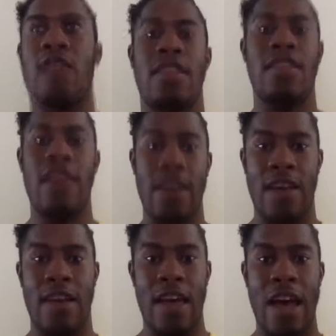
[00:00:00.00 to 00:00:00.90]
that they
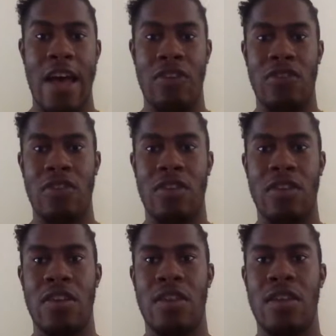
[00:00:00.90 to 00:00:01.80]
got cash,
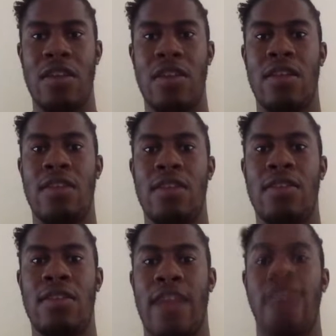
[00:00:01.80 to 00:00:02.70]

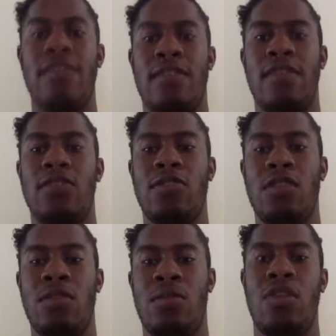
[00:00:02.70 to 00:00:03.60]
that's
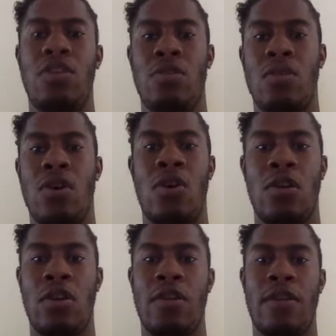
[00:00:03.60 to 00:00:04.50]
essentially what you
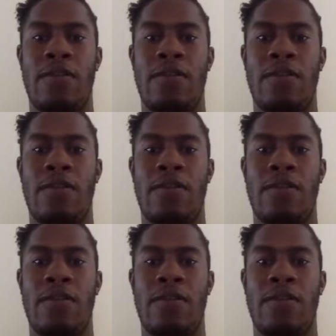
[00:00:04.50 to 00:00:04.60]
call